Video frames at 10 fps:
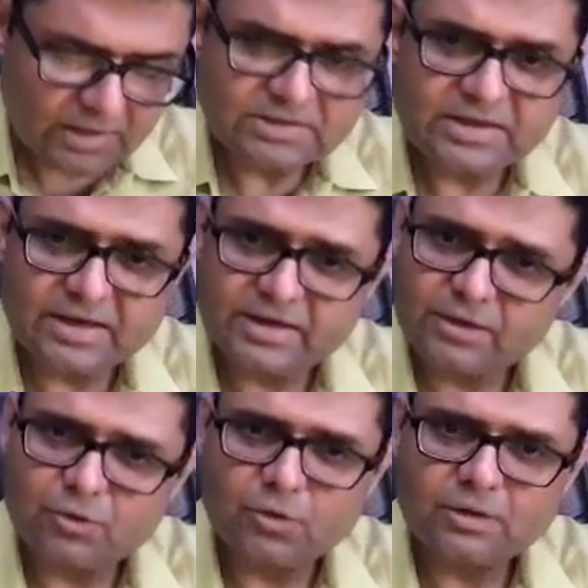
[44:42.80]

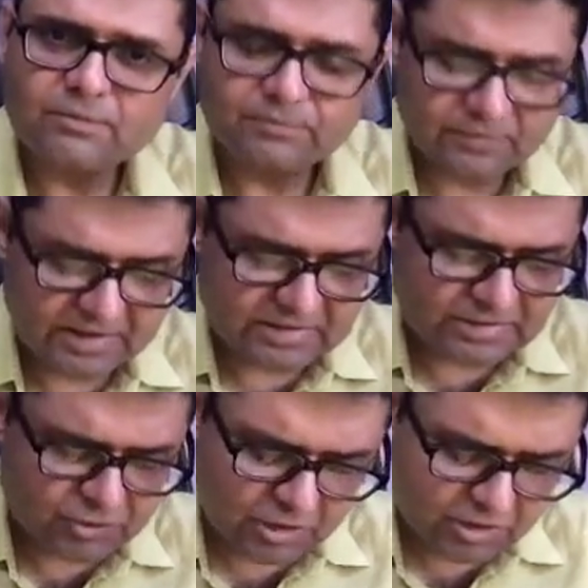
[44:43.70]
genetic code. It's
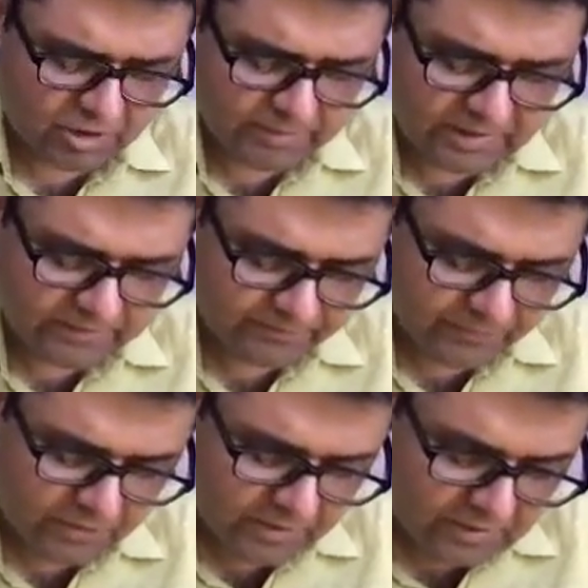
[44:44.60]
a short topic.
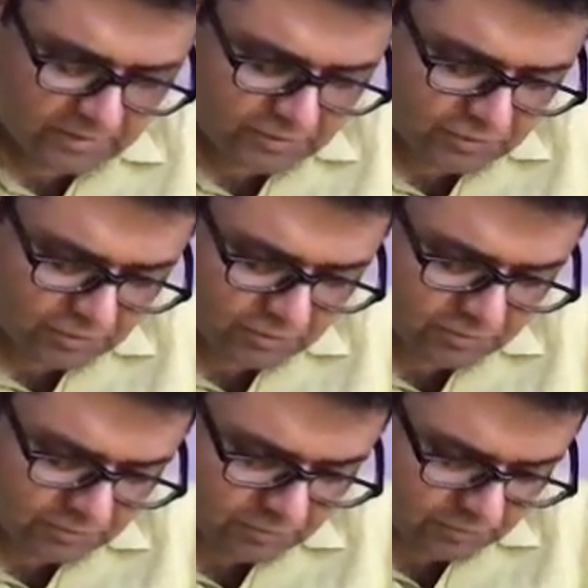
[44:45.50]

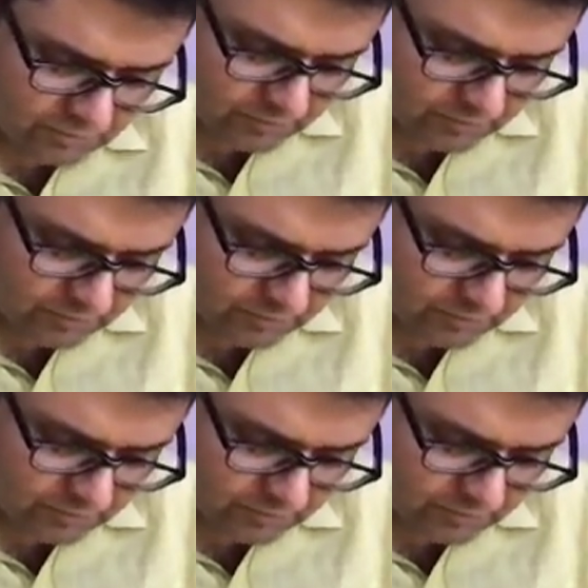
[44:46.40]
So